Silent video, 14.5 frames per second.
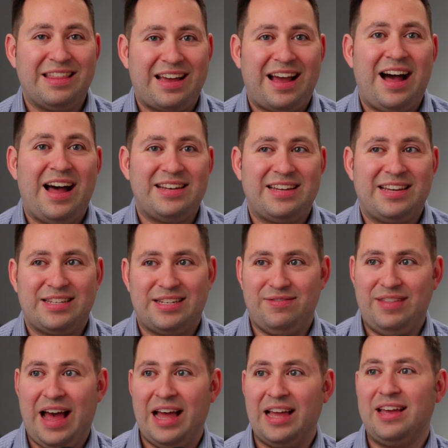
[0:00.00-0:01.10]
the context of
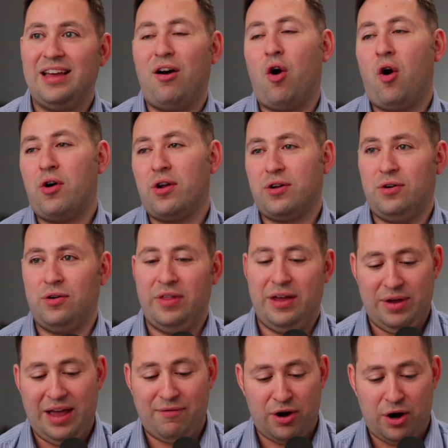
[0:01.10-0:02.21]
that article that
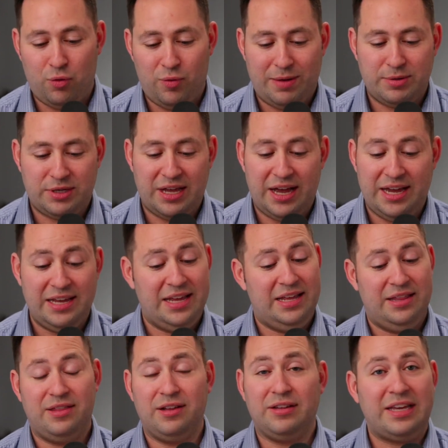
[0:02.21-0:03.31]
we have on our website,
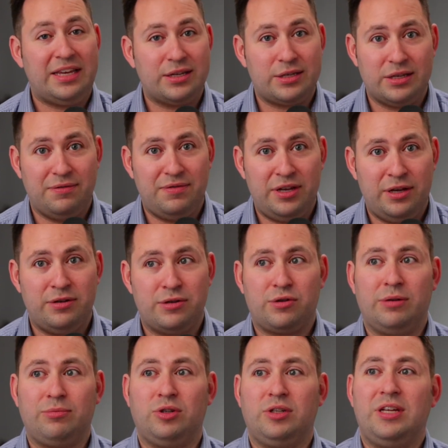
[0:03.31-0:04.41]
the link is in the video
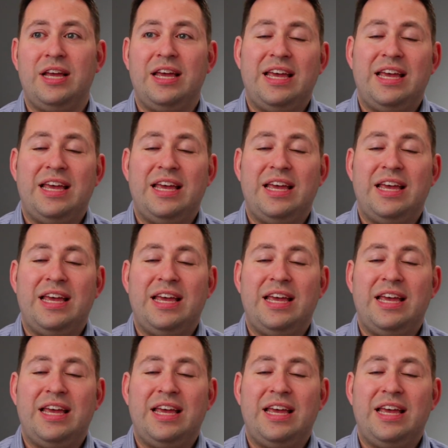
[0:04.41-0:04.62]
description,